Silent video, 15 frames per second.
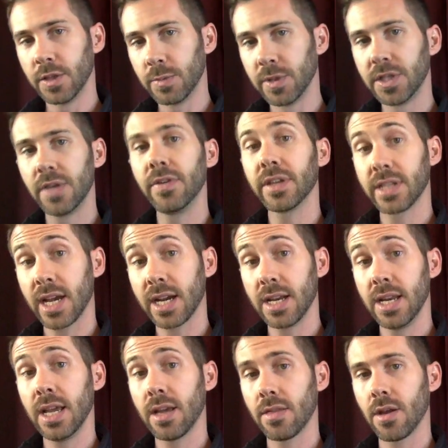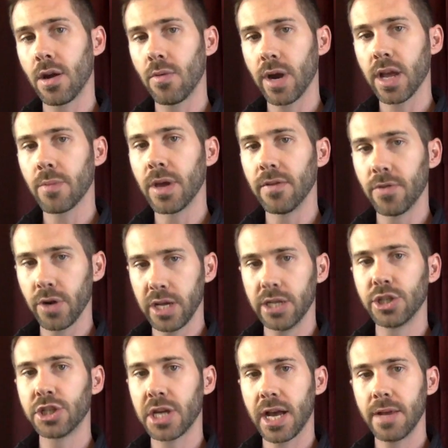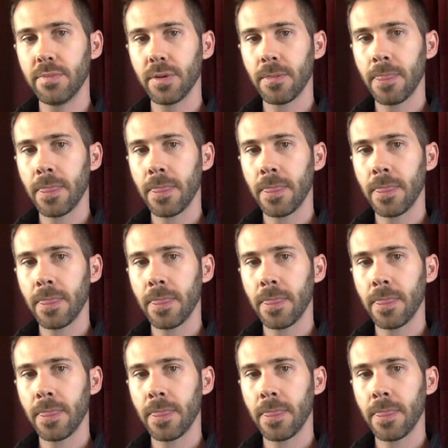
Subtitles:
specific technique that I'll recommend for each type.